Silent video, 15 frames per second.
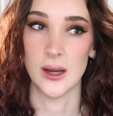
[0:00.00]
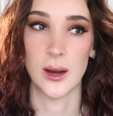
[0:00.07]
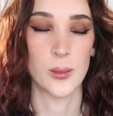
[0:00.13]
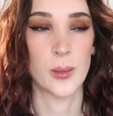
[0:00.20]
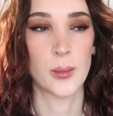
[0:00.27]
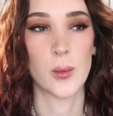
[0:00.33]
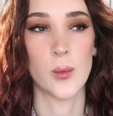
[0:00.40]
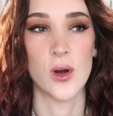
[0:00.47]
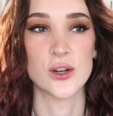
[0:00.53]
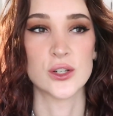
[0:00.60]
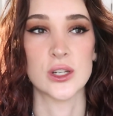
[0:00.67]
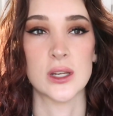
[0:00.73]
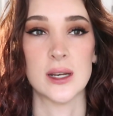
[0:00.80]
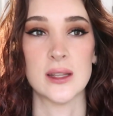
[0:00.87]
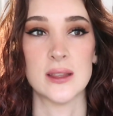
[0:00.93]
I remember
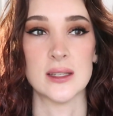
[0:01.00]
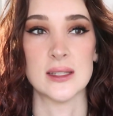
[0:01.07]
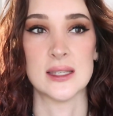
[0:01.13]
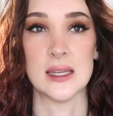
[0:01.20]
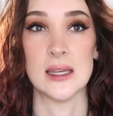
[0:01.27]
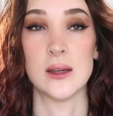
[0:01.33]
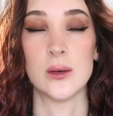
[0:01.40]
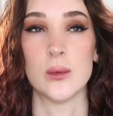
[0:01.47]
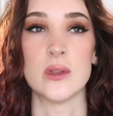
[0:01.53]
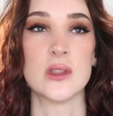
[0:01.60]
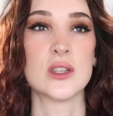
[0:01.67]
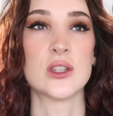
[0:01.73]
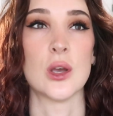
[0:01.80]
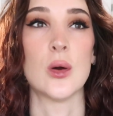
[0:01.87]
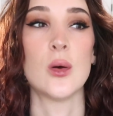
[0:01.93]
washing it in the sink with
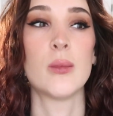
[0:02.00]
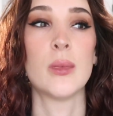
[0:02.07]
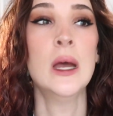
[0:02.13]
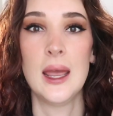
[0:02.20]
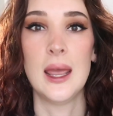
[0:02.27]
soap,